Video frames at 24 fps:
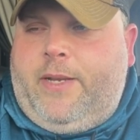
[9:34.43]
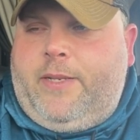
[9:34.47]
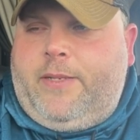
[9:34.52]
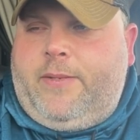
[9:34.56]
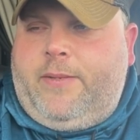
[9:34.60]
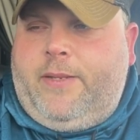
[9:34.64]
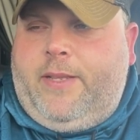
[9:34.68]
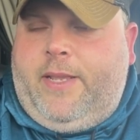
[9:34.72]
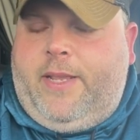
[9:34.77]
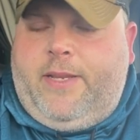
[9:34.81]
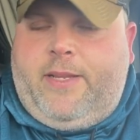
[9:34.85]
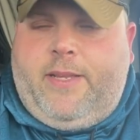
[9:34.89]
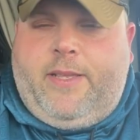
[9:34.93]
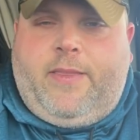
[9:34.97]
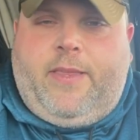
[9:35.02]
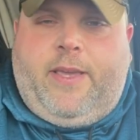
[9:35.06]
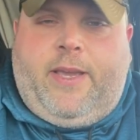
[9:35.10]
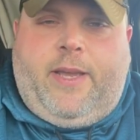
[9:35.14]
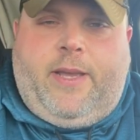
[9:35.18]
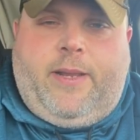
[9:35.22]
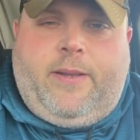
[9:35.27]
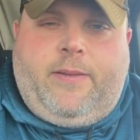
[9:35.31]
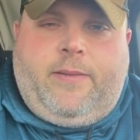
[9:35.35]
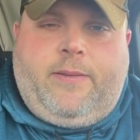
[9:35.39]
he did
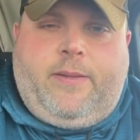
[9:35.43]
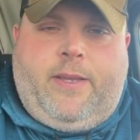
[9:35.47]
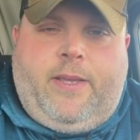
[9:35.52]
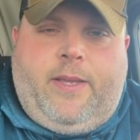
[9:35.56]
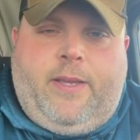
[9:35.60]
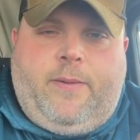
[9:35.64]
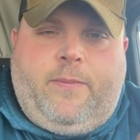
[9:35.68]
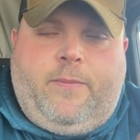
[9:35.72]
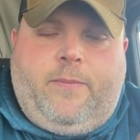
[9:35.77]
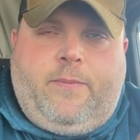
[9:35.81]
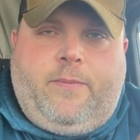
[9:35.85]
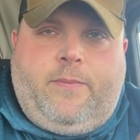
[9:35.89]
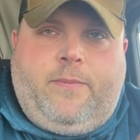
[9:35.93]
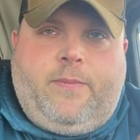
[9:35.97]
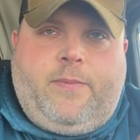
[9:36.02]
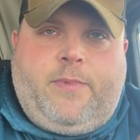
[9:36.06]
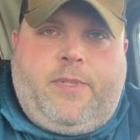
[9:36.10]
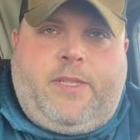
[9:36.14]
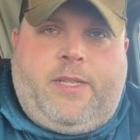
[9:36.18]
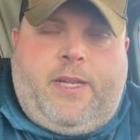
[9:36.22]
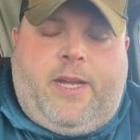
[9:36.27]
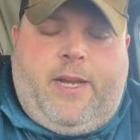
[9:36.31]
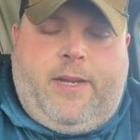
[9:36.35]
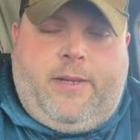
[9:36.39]
that and
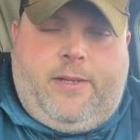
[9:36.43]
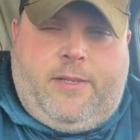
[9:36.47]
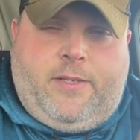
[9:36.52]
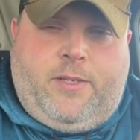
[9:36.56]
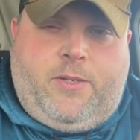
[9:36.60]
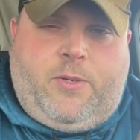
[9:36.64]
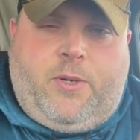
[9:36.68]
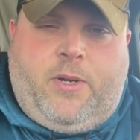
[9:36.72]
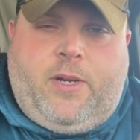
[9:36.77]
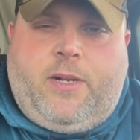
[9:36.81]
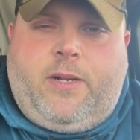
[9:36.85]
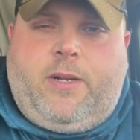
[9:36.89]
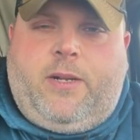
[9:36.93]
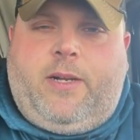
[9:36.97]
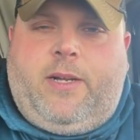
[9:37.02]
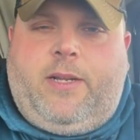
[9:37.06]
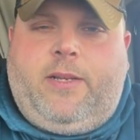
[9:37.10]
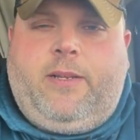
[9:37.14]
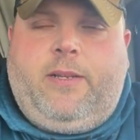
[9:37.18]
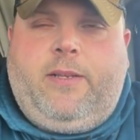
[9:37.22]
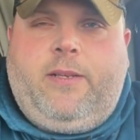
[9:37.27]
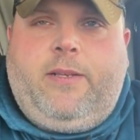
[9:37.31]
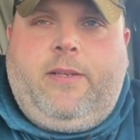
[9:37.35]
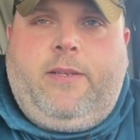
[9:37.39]
signed his truck
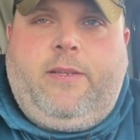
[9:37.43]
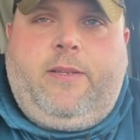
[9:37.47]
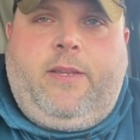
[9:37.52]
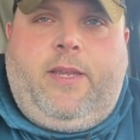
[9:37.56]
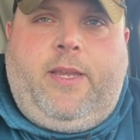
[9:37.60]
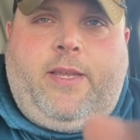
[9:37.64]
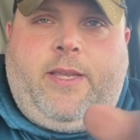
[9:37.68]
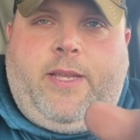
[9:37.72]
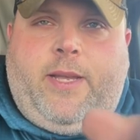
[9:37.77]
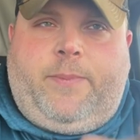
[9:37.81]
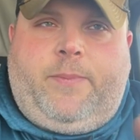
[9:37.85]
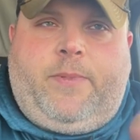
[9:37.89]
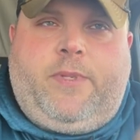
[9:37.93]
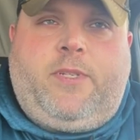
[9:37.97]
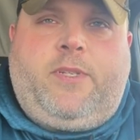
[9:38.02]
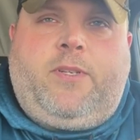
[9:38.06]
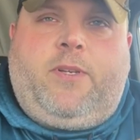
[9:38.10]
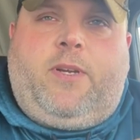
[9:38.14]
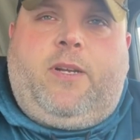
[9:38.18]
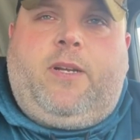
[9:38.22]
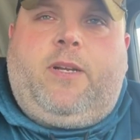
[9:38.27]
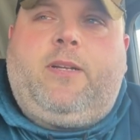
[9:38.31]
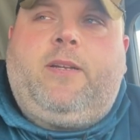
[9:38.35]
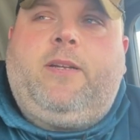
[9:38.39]
on. He kept his
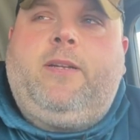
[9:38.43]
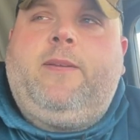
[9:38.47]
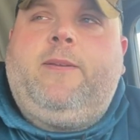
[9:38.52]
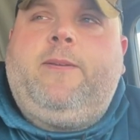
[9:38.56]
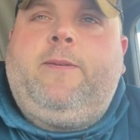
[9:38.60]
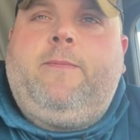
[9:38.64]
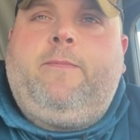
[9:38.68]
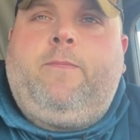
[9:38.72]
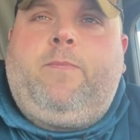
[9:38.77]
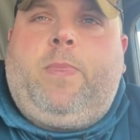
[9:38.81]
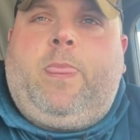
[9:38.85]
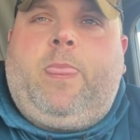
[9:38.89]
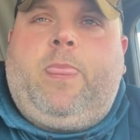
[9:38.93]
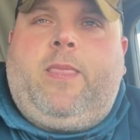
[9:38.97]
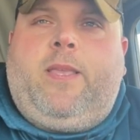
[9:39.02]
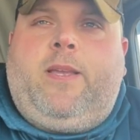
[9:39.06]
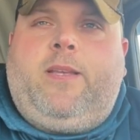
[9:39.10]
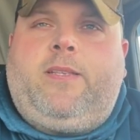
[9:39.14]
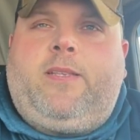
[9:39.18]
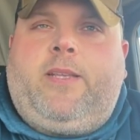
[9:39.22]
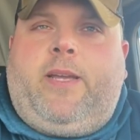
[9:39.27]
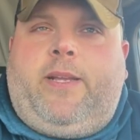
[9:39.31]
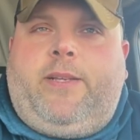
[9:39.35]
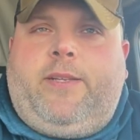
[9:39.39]
truck. He
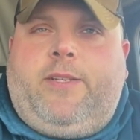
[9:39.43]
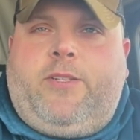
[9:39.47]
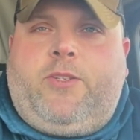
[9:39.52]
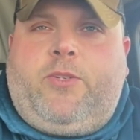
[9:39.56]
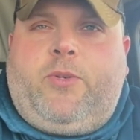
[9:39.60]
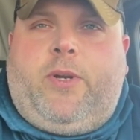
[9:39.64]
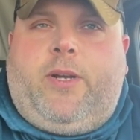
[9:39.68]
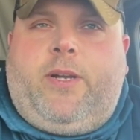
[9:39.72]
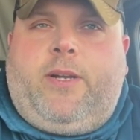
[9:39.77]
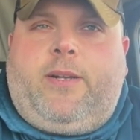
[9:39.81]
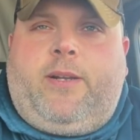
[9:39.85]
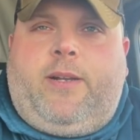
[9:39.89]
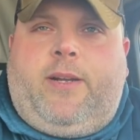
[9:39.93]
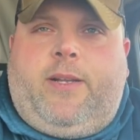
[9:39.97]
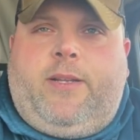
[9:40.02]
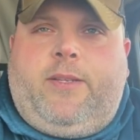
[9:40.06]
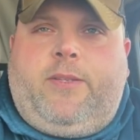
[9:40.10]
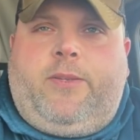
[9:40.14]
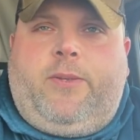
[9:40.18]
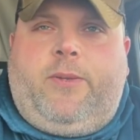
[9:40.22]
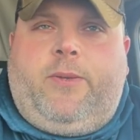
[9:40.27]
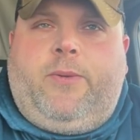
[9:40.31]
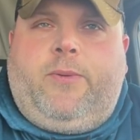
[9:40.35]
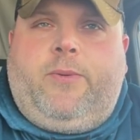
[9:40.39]
signed his truck
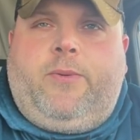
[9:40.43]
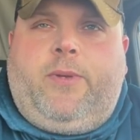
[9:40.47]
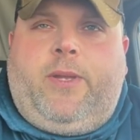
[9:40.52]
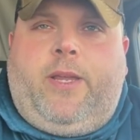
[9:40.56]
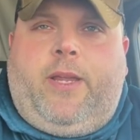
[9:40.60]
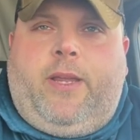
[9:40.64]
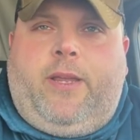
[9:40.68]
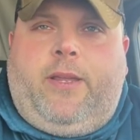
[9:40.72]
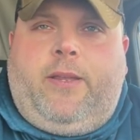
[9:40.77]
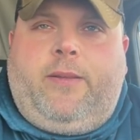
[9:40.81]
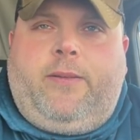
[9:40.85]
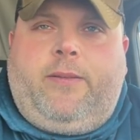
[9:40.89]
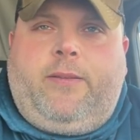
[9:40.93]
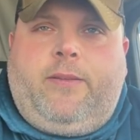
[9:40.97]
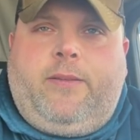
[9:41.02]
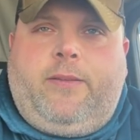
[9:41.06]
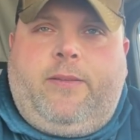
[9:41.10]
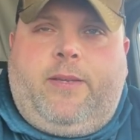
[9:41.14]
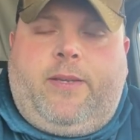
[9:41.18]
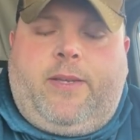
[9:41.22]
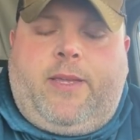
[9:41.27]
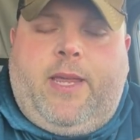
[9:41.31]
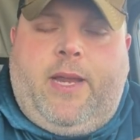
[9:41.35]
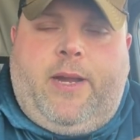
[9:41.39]
onto a
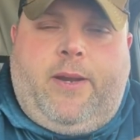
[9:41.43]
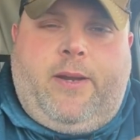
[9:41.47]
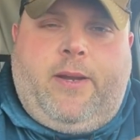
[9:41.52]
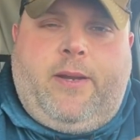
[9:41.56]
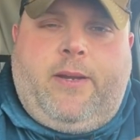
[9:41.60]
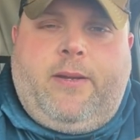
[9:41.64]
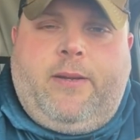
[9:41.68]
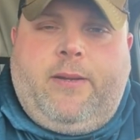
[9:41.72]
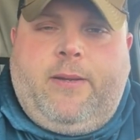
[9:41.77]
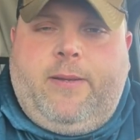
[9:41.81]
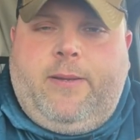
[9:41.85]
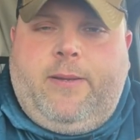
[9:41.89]
carrier.